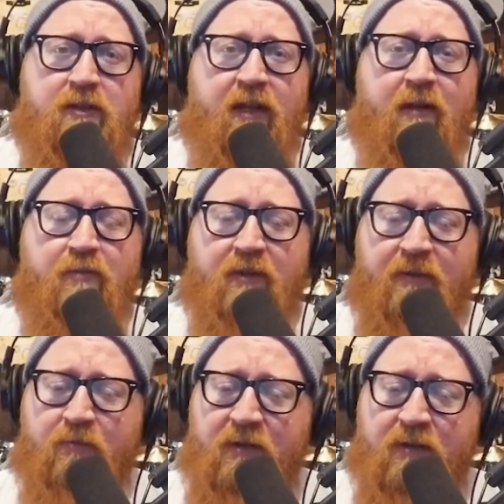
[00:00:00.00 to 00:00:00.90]
that I
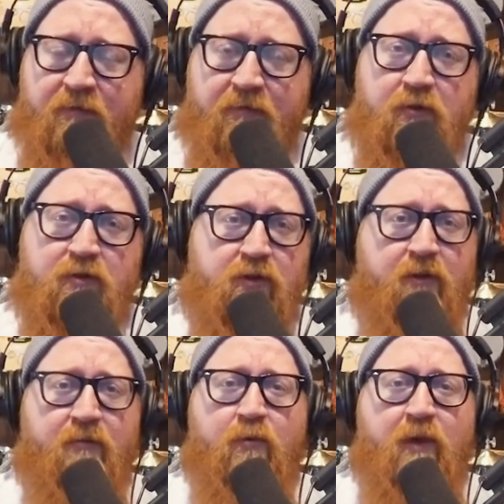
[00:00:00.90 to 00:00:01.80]
believe will be the future
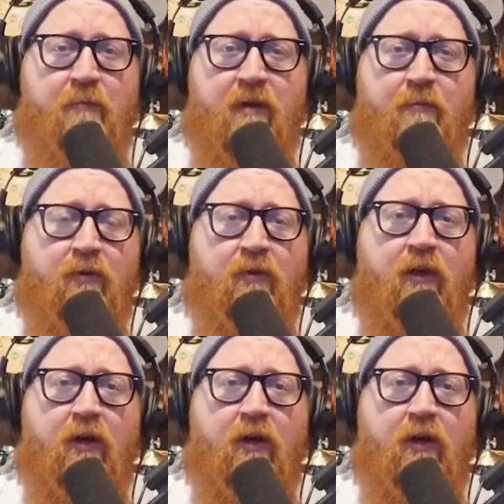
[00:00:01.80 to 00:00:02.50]
of the way people